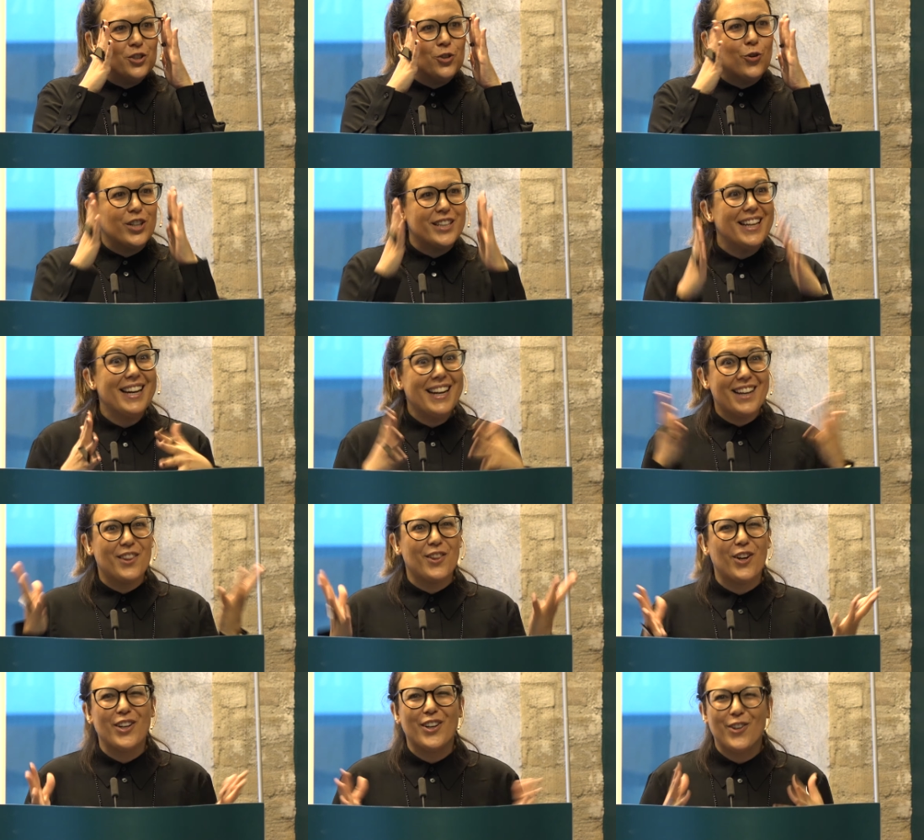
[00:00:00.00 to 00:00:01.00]
in Nordic, I
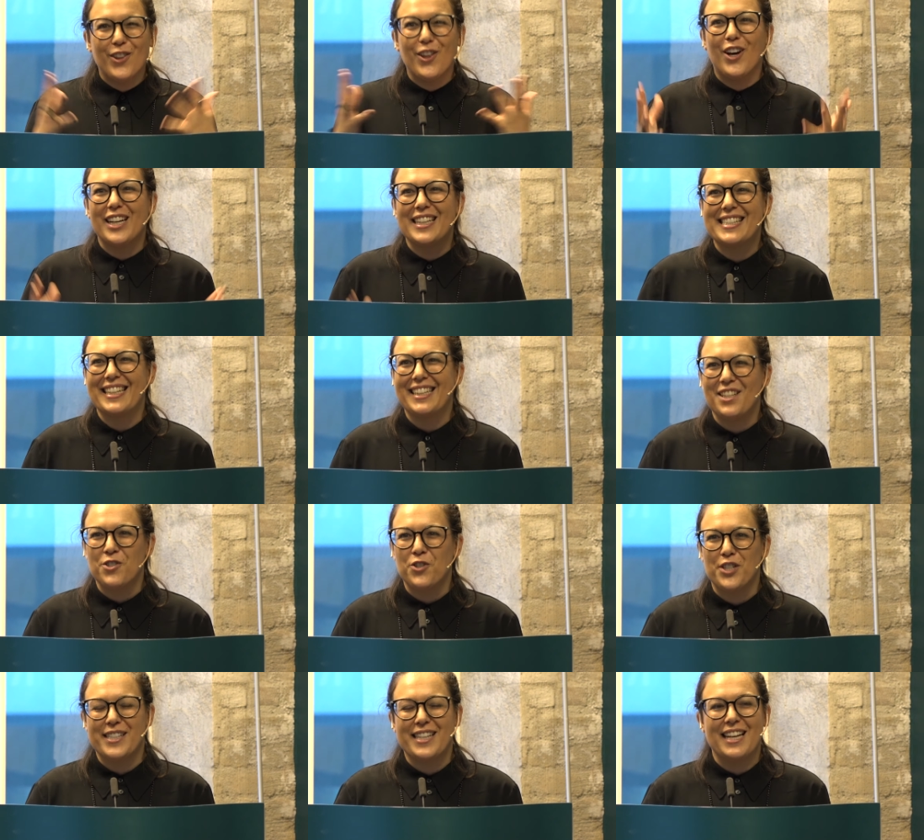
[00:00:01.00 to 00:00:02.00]
thought, thought it's an
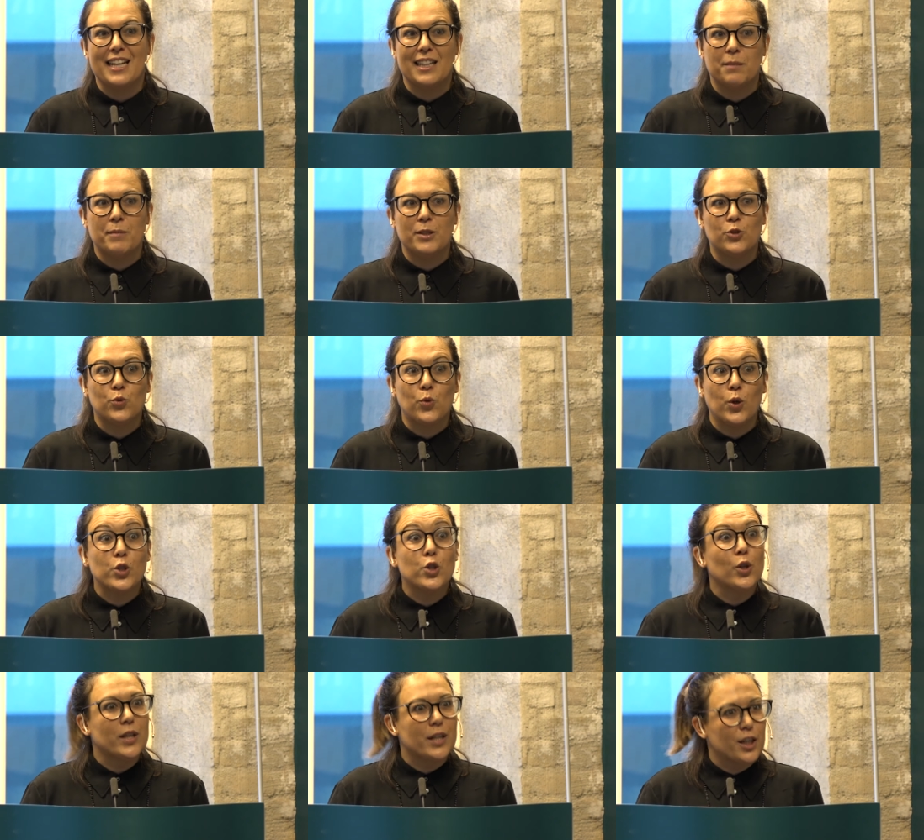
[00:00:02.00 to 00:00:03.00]
interesting element to
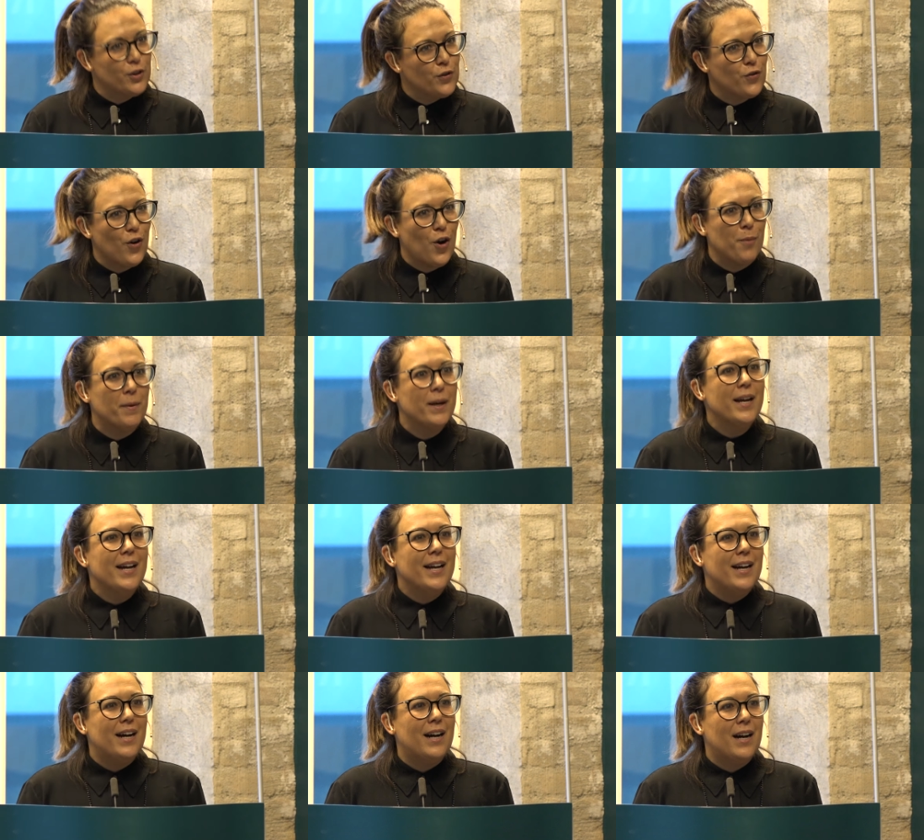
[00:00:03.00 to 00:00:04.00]
also learn from
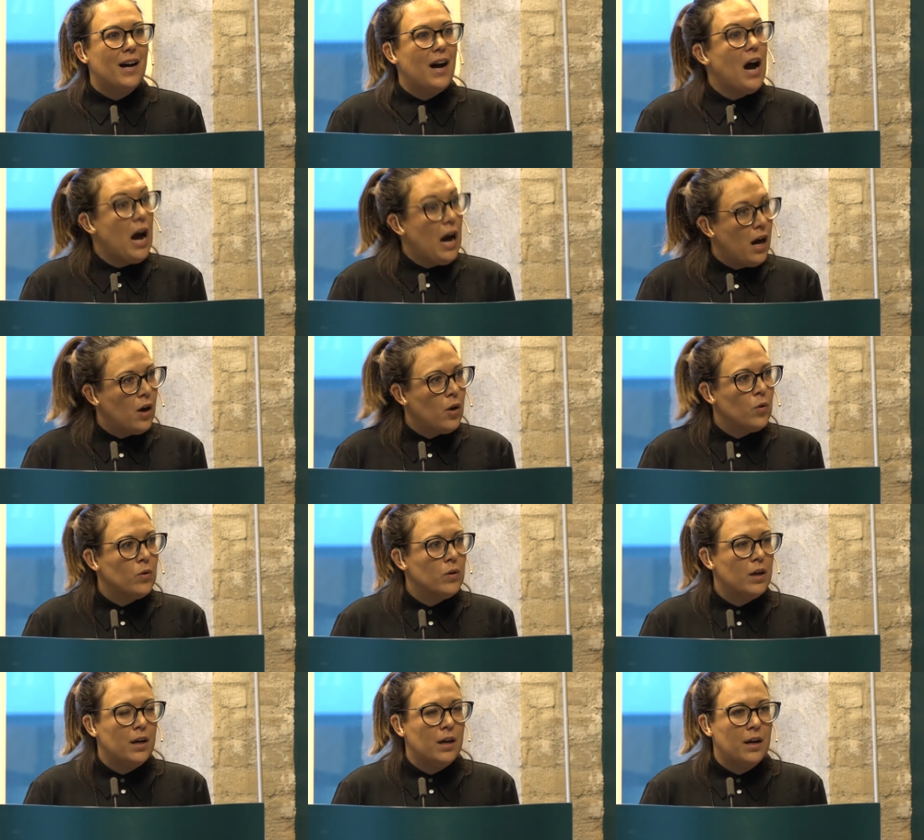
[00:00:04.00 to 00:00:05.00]
uh,
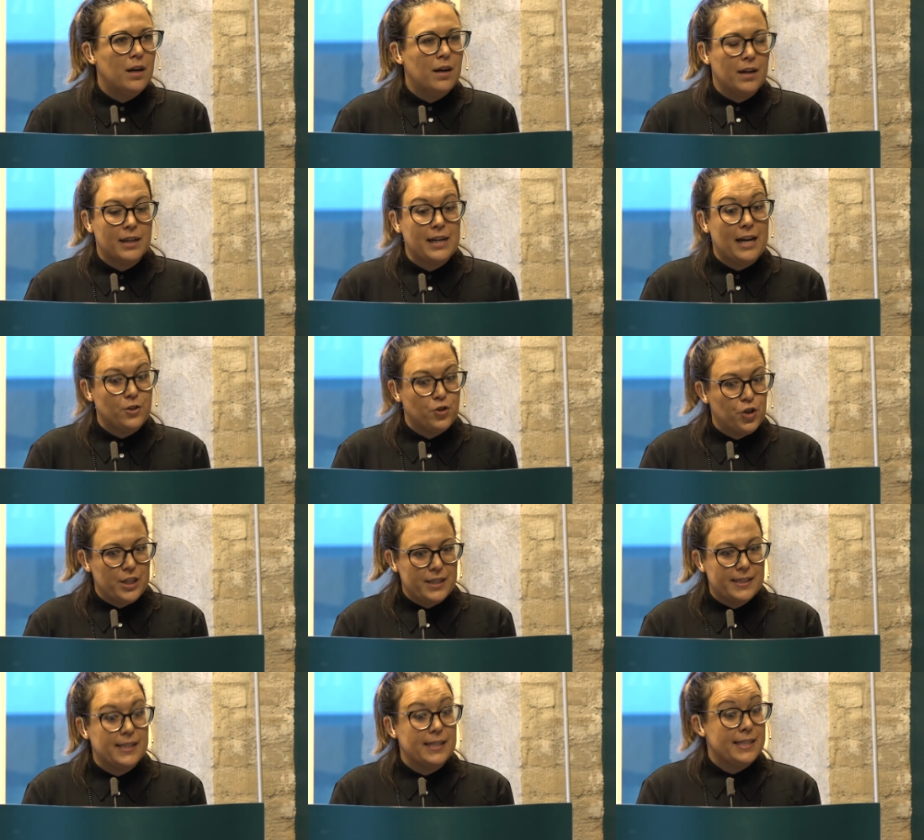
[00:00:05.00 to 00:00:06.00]
how uh,
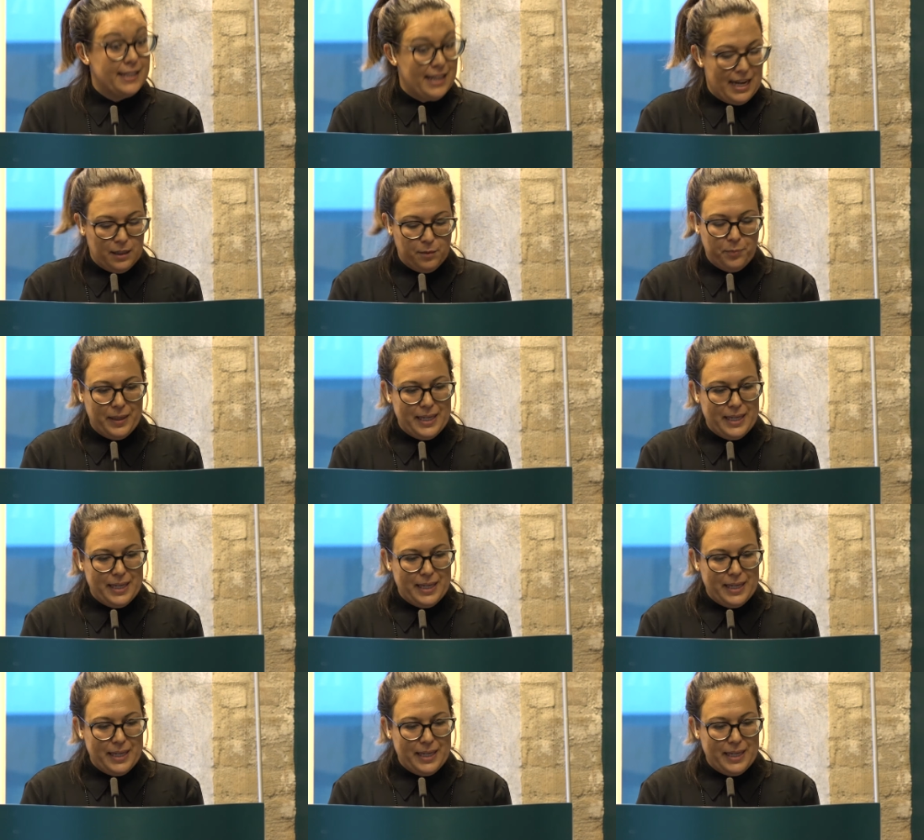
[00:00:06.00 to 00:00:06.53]
countries sustain